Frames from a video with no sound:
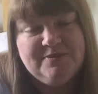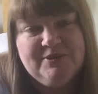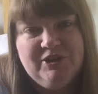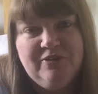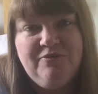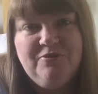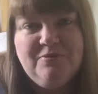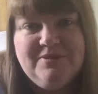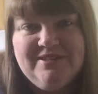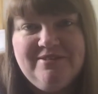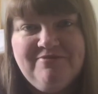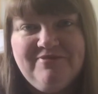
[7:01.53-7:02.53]
which I thought
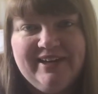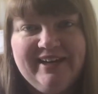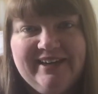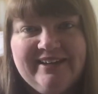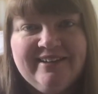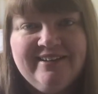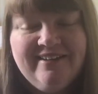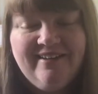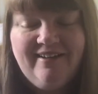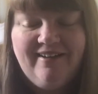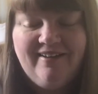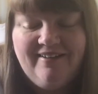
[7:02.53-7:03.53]
was lovely,
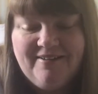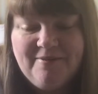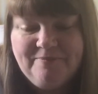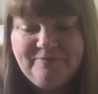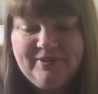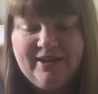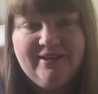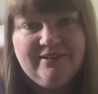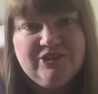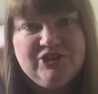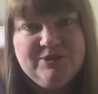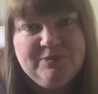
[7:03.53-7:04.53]

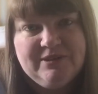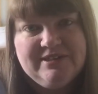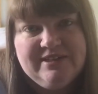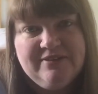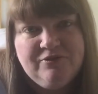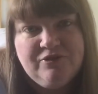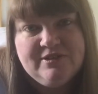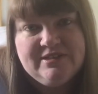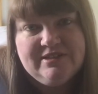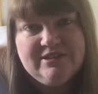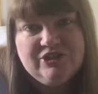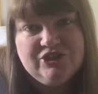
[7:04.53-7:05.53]
and she wanted to give cross
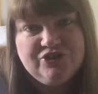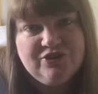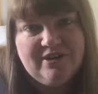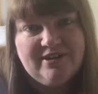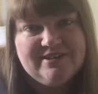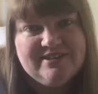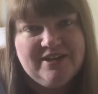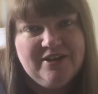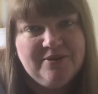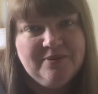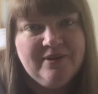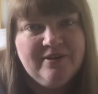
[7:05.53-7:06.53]
stitch a try.
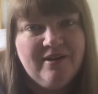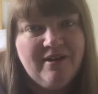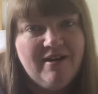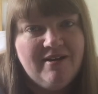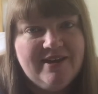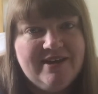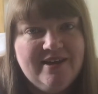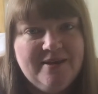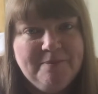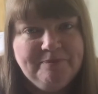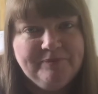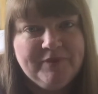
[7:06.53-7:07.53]
So
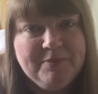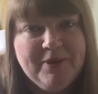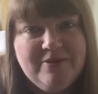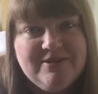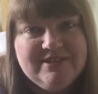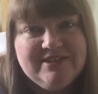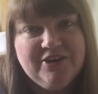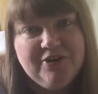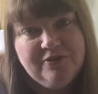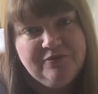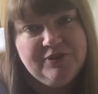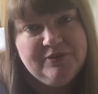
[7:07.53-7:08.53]
I posted her
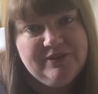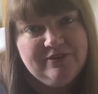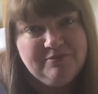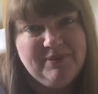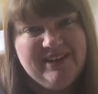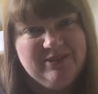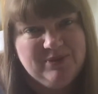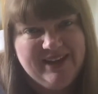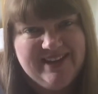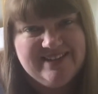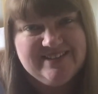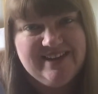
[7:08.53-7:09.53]
a few of my little
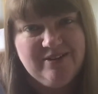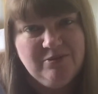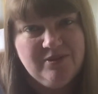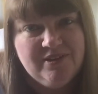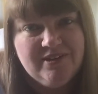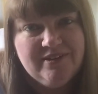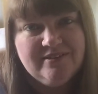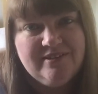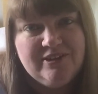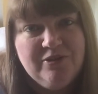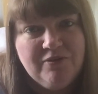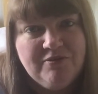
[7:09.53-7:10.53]
kits out that
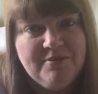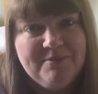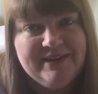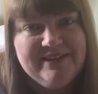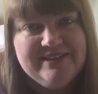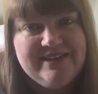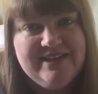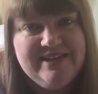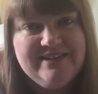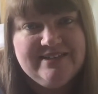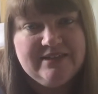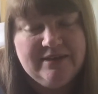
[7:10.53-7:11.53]
I got from the
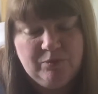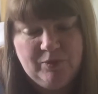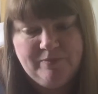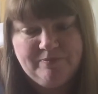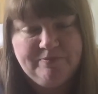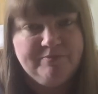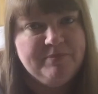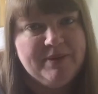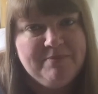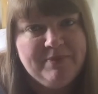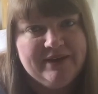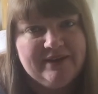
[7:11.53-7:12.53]
magazines, and then one
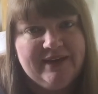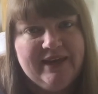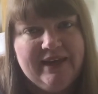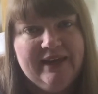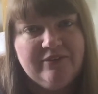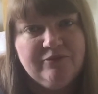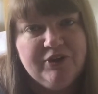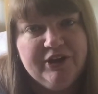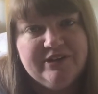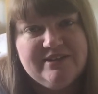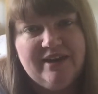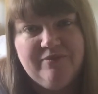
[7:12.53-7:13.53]
bit bigger kit for
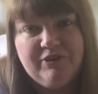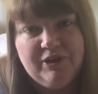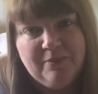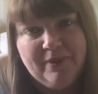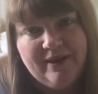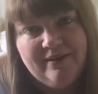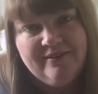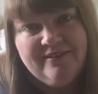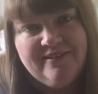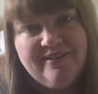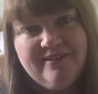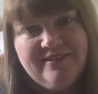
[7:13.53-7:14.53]
her to have a go at.
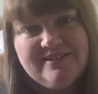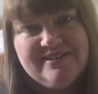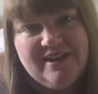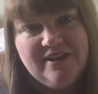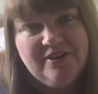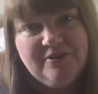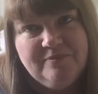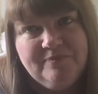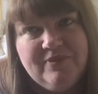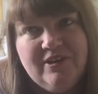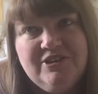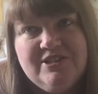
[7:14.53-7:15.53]
So
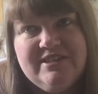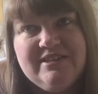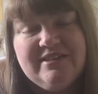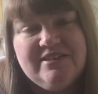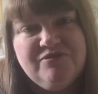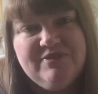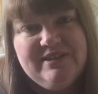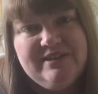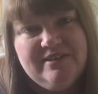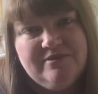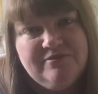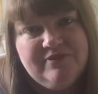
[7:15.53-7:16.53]
I just think that's really
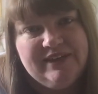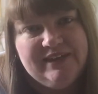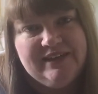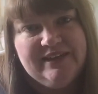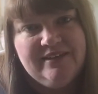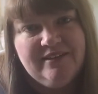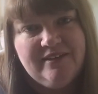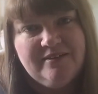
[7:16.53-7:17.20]
lovely,